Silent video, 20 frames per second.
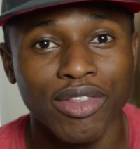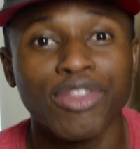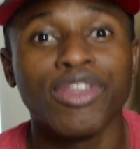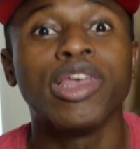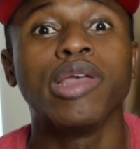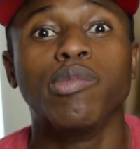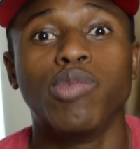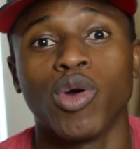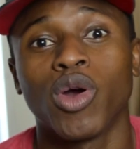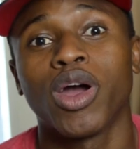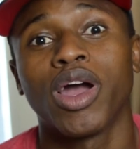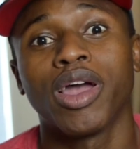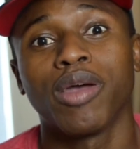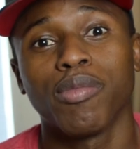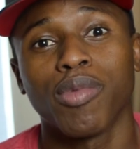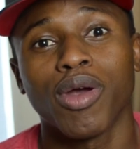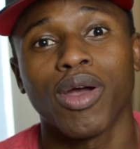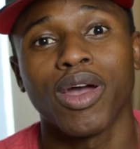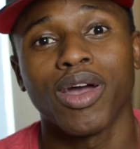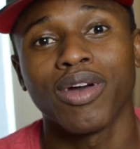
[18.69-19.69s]
the Brian
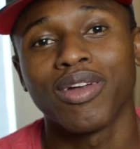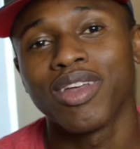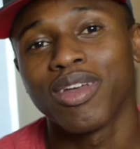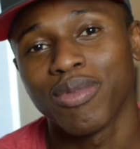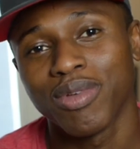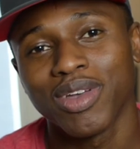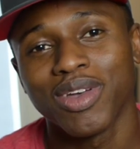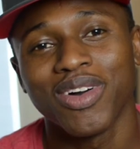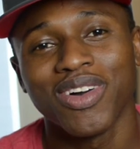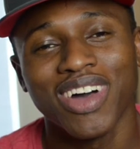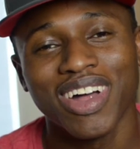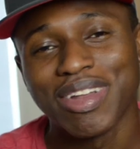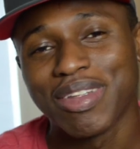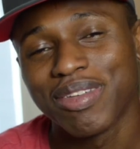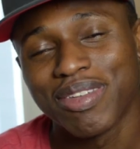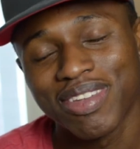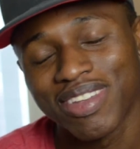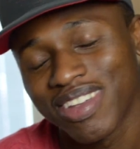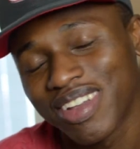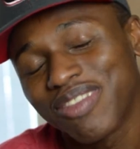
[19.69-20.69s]
Brown. There you go. I
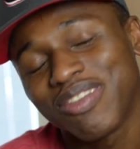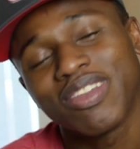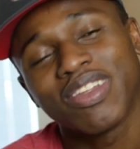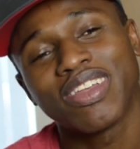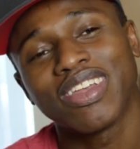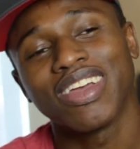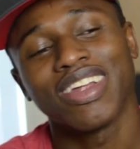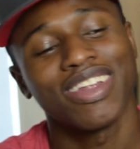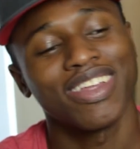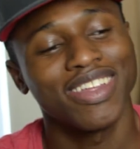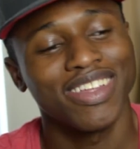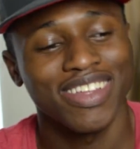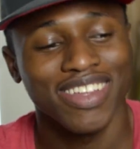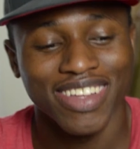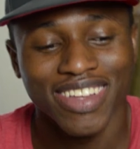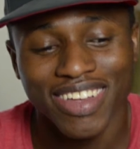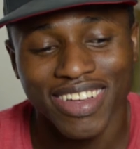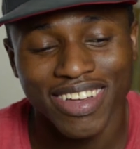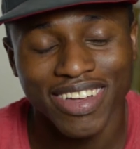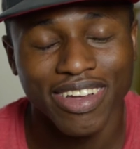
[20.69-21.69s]
just yeah,
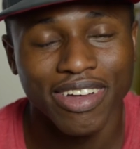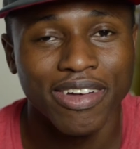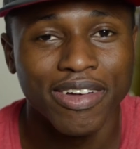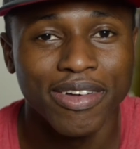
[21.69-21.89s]
yeah.